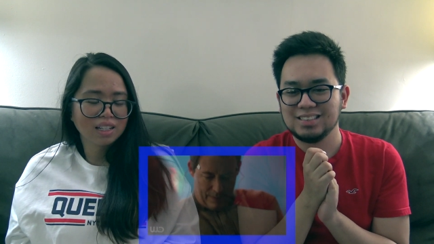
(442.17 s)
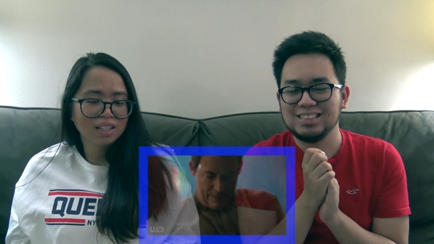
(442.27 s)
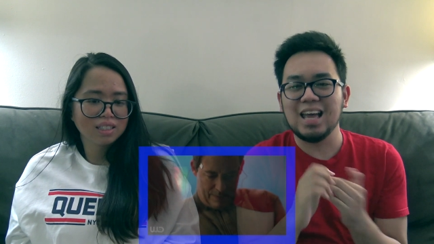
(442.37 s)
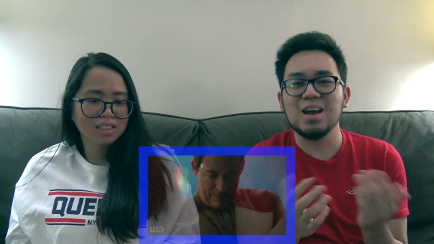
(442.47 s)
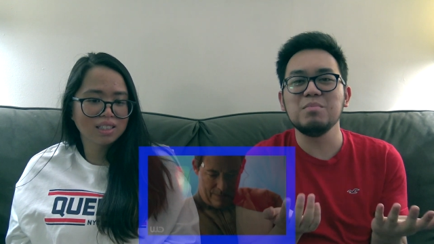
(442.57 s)

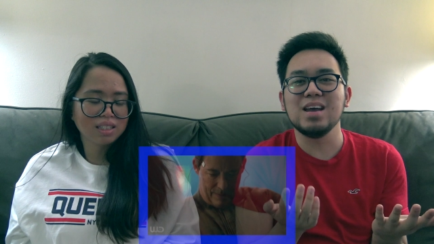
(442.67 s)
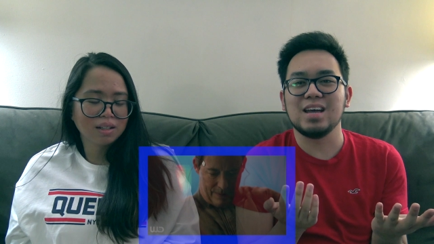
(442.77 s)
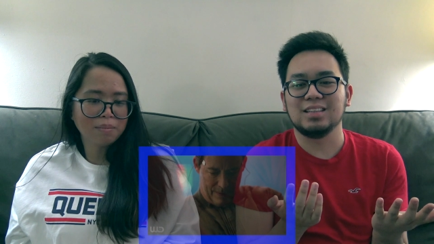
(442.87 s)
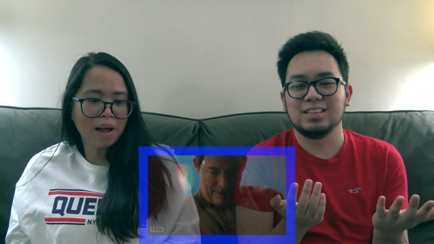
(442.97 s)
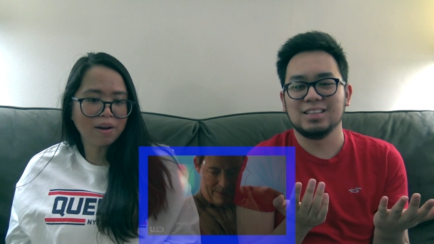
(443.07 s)
Speaker 1: Damn
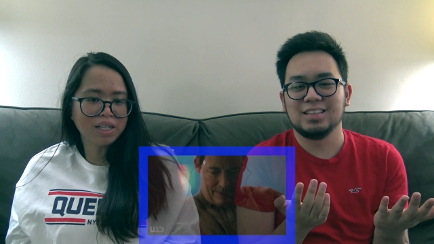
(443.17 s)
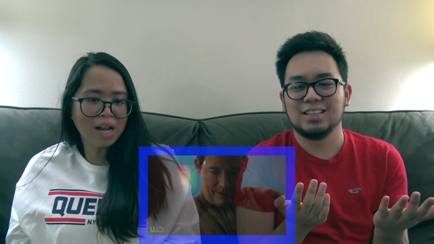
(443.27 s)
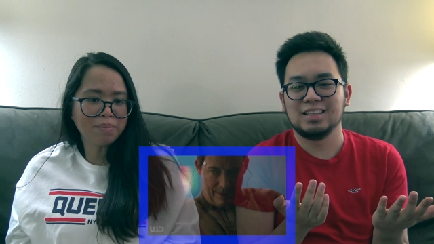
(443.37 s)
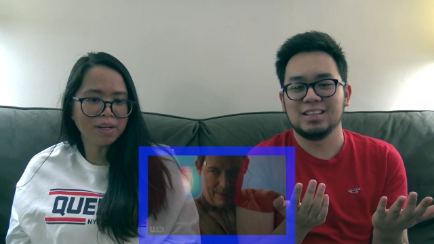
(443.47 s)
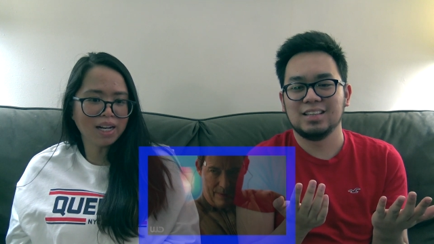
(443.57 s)
it! Power
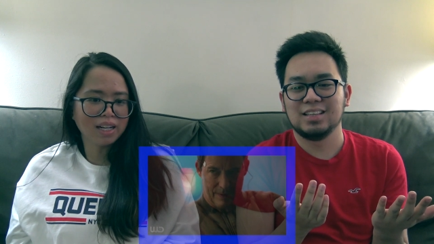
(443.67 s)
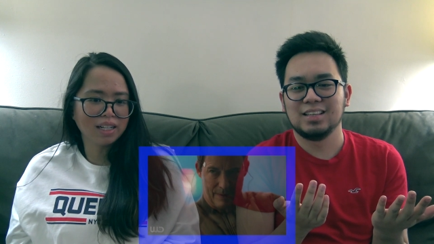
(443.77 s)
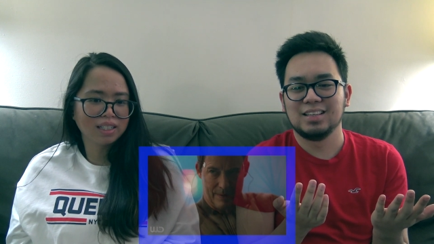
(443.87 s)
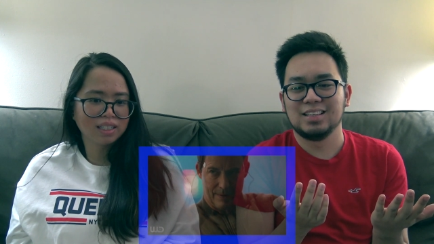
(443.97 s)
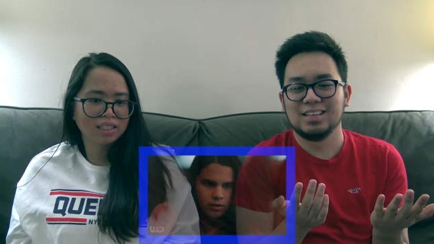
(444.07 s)
dampener.
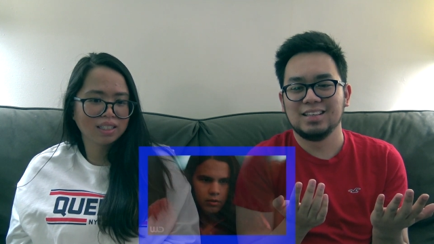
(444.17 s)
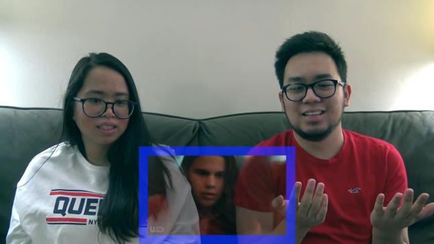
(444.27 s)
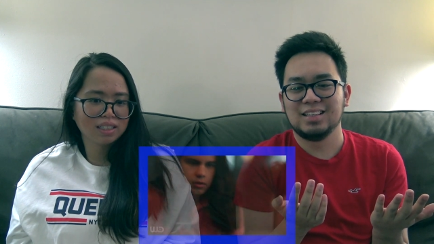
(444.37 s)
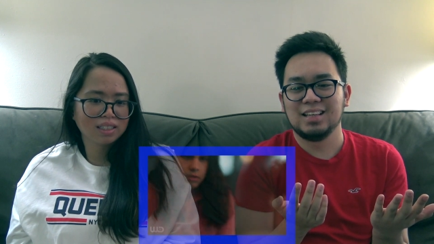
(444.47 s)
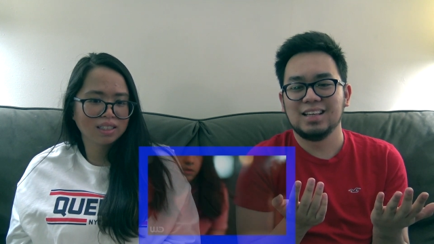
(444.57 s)

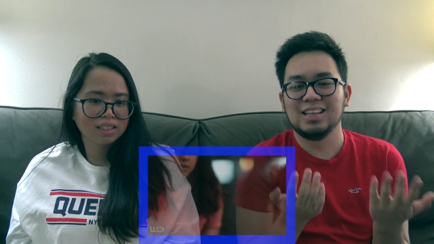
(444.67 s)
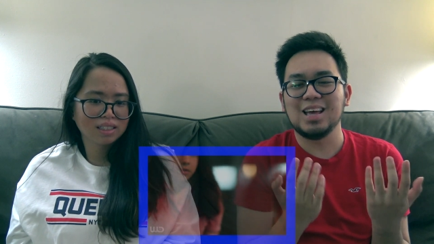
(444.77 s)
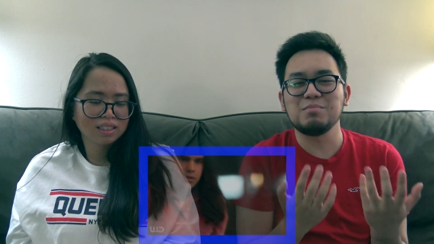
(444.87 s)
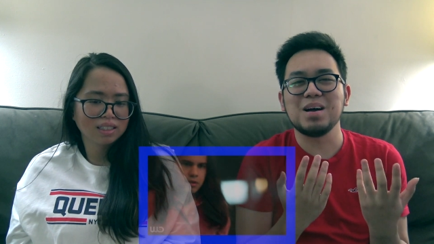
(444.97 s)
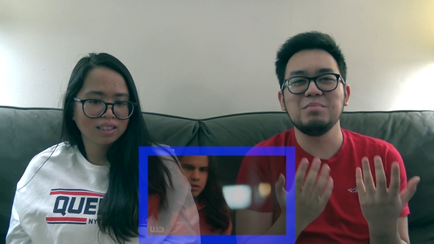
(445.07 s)

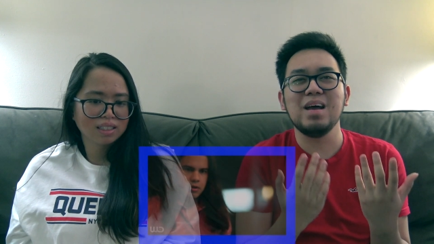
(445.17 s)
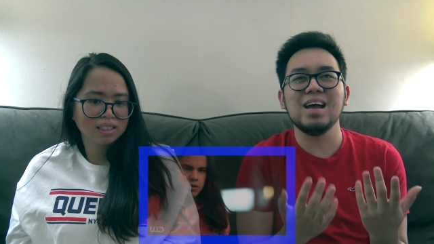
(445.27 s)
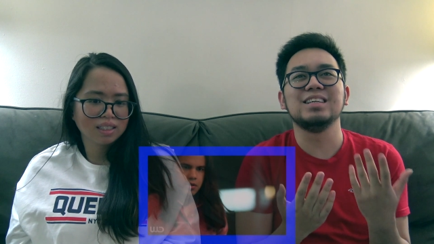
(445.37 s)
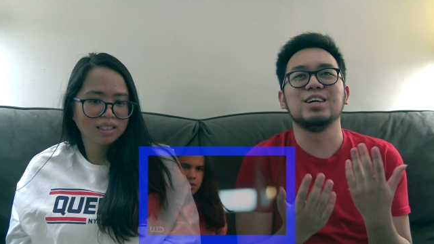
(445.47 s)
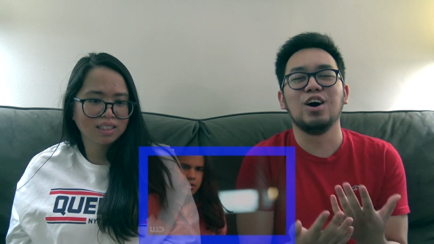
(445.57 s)
Let
Speaker 2: my
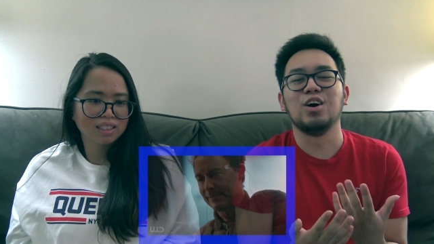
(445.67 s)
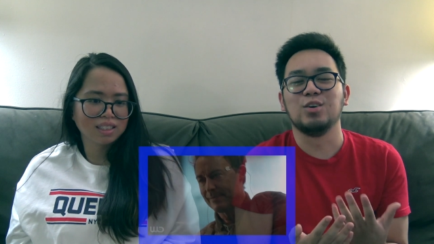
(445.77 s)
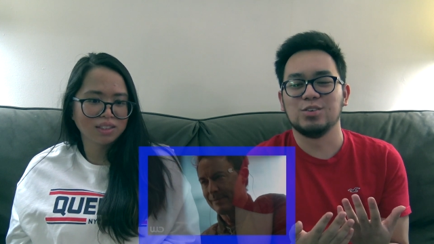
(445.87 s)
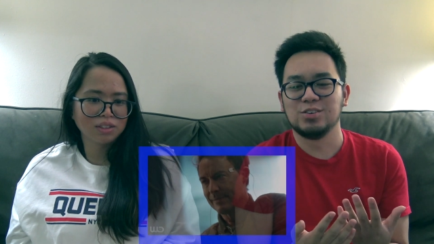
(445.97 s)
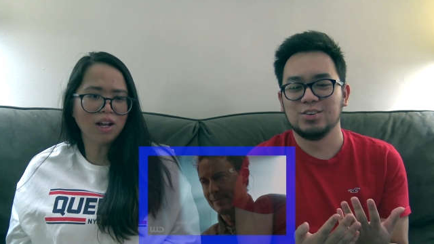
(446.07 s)
man
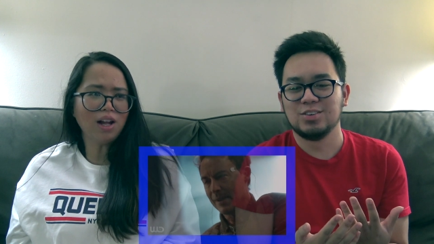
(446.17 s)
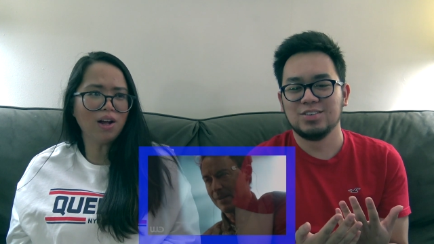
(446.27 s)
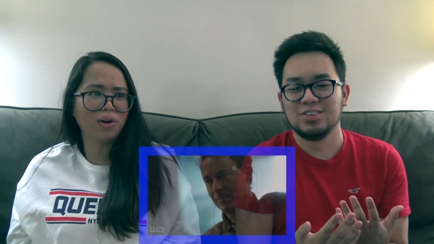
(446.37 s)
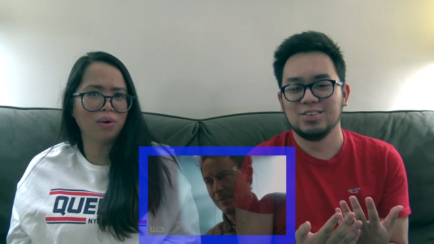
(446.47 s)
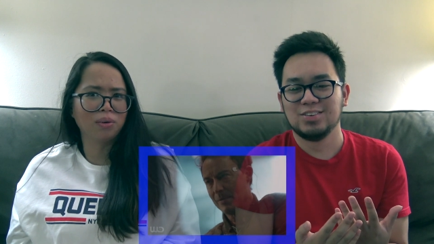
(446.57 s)
go.
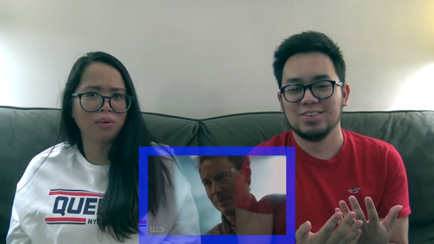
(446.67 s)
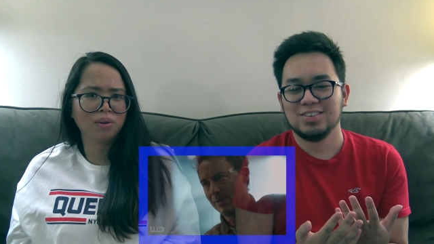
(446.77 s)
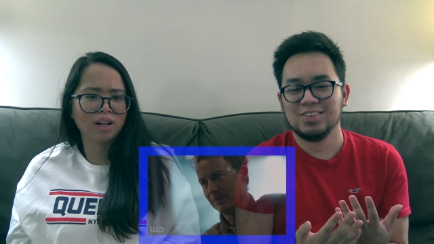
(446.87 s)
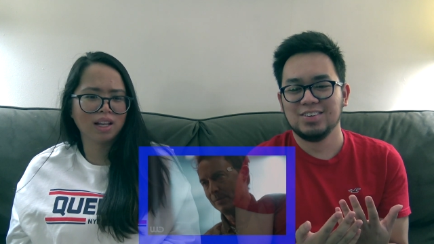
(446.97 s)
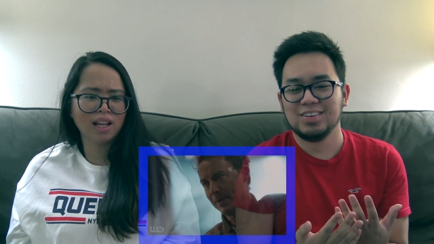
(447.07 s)
Speaker 1: No!
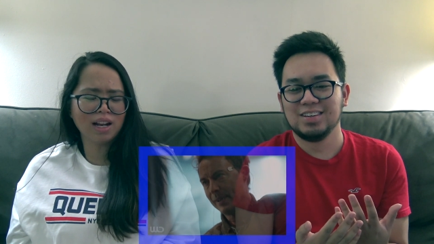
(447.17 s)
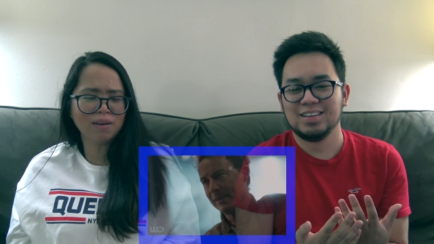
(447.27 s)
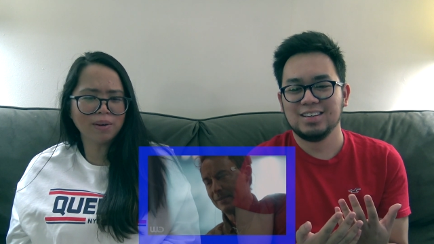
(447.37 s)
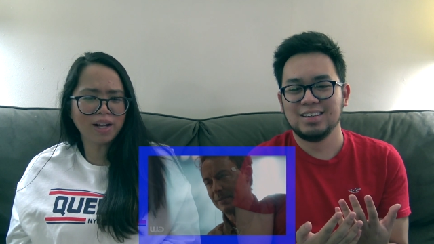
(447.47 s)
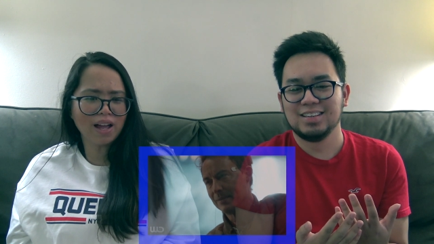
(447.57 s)
Let
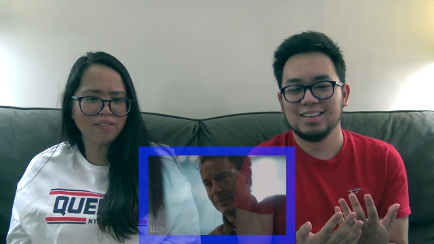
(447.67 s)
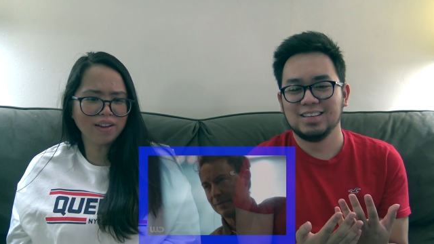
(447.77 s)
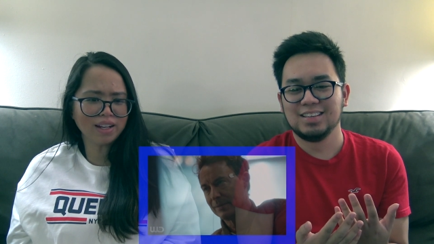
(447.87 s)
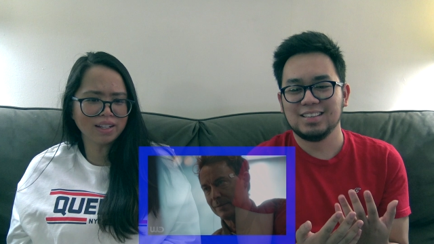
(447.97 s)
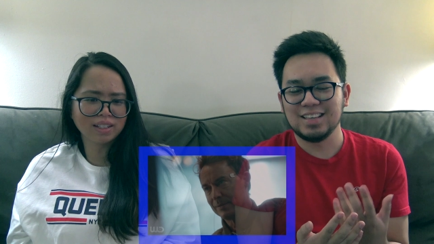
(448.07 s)
him wreak
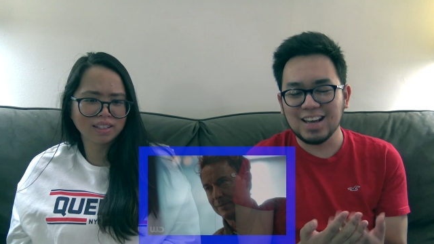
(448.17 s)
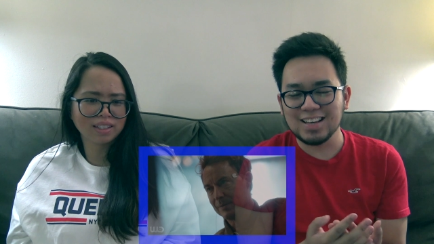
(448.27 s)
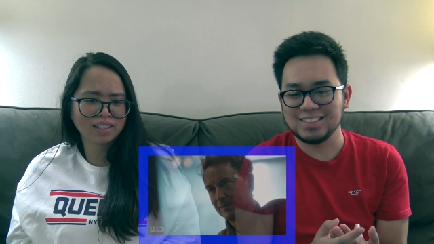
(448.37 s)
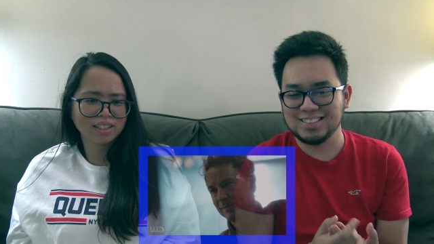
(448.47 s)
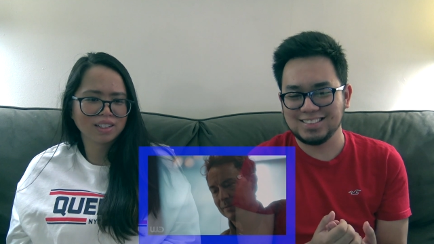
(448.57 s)
havoc?
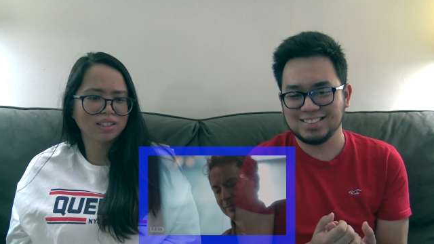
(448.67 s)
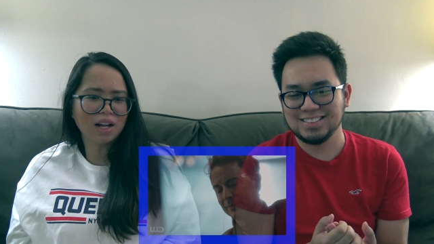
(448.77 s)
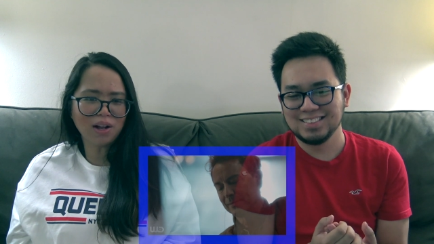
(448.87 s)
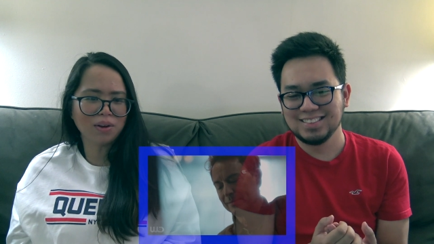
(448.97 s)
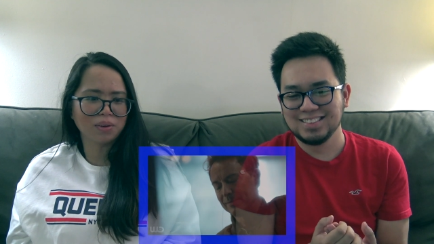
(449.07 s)
Speaker 2: Yes.
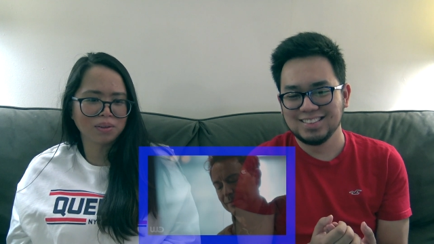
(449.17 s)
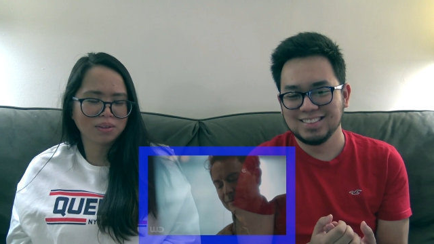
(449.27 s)
Speaker 1: No.